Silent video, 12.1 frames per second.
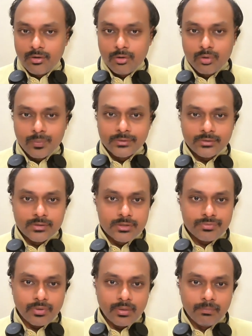no questions
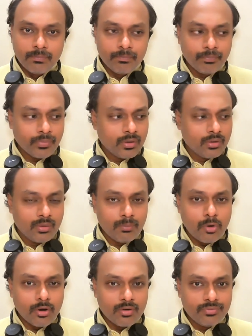from
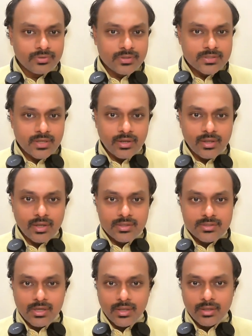modern physics
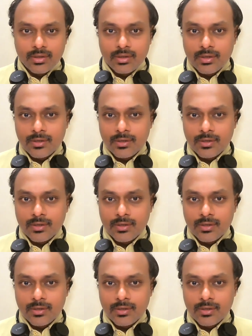areas like